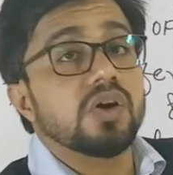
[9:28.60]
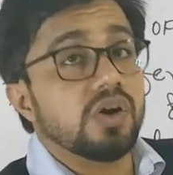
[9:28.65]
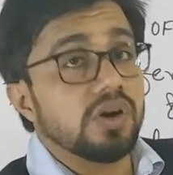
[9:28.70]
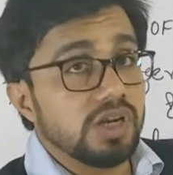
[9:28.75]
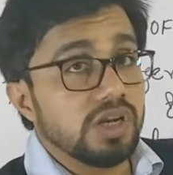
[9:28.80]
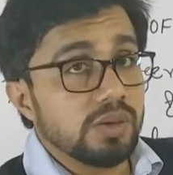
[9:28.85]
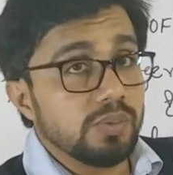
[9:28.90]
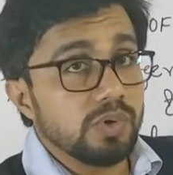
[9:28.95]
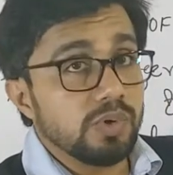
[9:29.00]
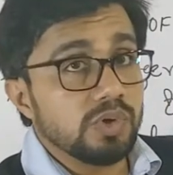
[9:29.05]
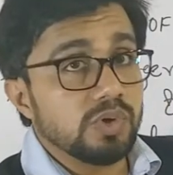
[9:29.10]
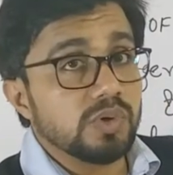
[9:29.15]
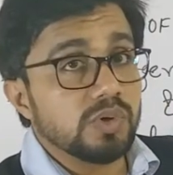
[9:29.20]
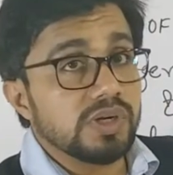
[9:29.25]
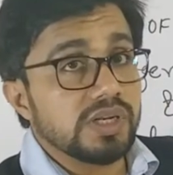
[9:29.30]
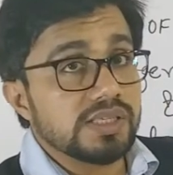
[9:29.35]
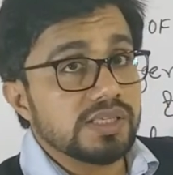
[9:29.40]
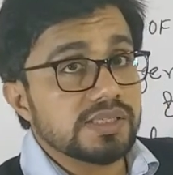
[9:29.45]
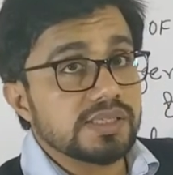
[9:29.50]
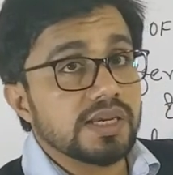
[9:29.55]
not able
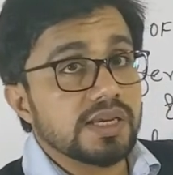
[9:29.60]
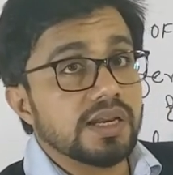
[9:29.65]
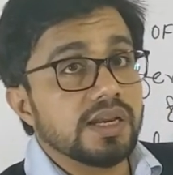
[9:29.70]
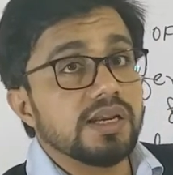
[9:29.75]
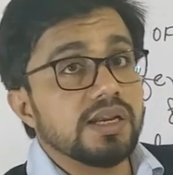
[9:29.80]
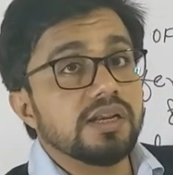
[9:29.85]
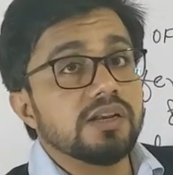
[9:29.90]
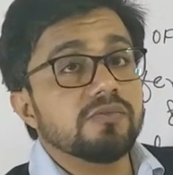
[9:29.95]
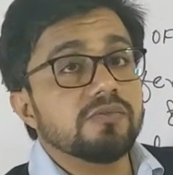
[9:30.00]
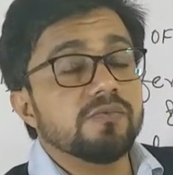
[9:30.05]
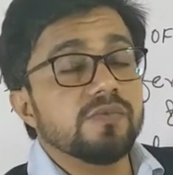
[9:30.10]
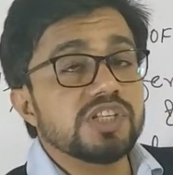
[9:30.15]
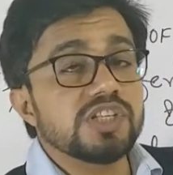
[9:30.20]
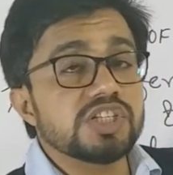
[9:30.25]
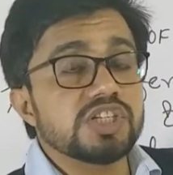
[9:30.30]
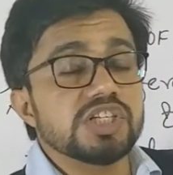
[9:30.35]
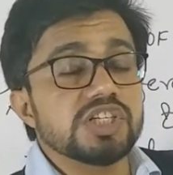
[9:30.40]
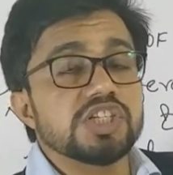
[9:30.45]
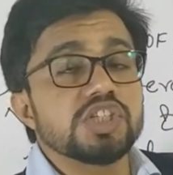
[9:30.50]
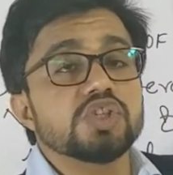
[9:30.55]
to decide
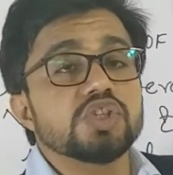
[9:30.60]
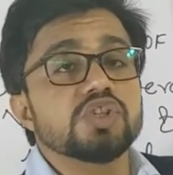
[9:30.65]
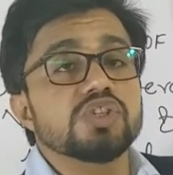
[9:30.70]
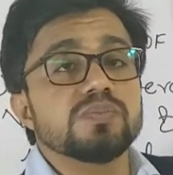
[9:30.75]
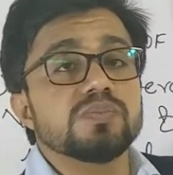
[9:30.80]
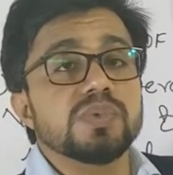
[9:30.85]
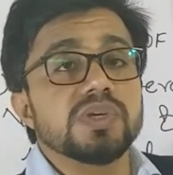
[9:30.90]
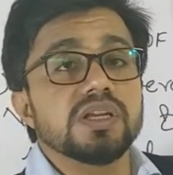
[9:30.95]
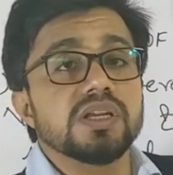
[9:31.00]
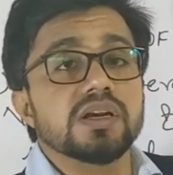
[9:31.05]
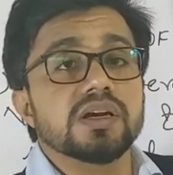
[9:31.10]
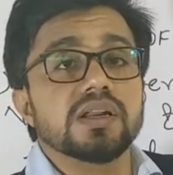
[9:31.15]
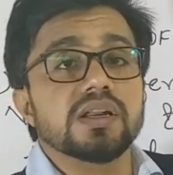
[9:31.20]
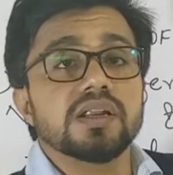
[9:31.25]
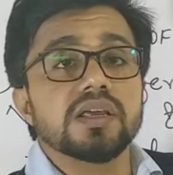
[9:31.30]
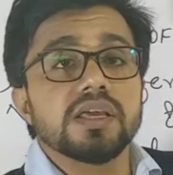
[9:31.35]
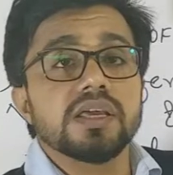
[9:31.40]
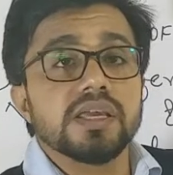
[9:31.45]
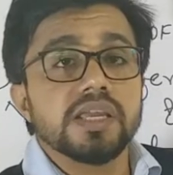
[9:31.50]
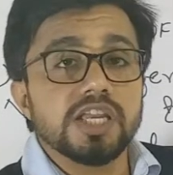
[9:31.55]
which ratio is
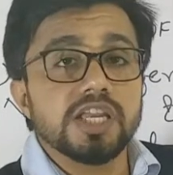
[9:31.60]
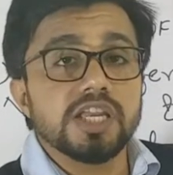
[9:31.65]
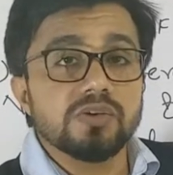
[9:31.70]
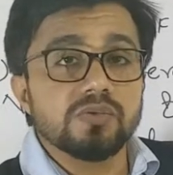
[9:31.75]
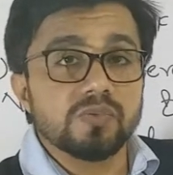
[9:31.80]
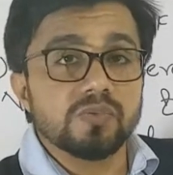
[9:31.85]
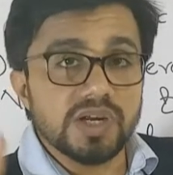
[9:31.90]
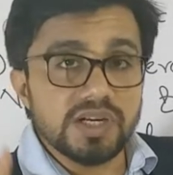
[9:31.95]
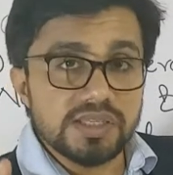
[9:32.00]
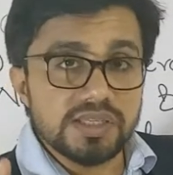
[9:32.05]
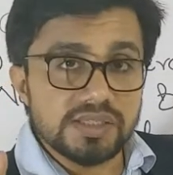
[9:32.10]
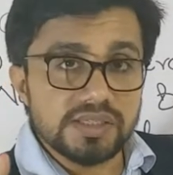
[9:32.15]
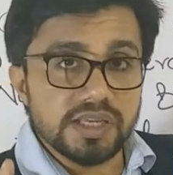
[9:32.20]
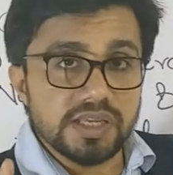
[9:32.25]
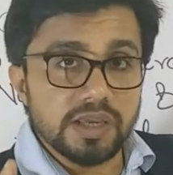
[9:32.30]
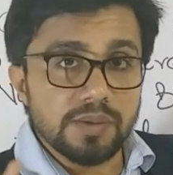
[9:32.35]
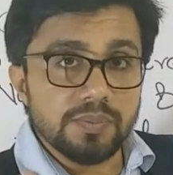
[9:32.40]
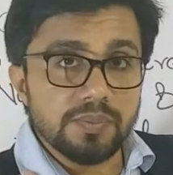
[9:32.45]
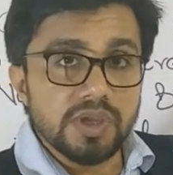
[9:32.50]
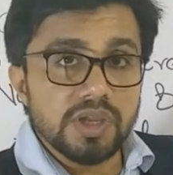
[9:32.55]
bigger in one
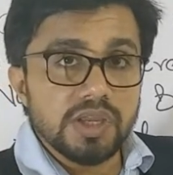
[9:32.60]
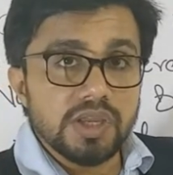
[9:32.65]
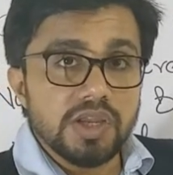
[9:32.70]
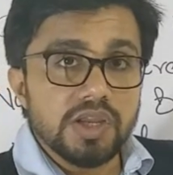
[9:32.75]
step,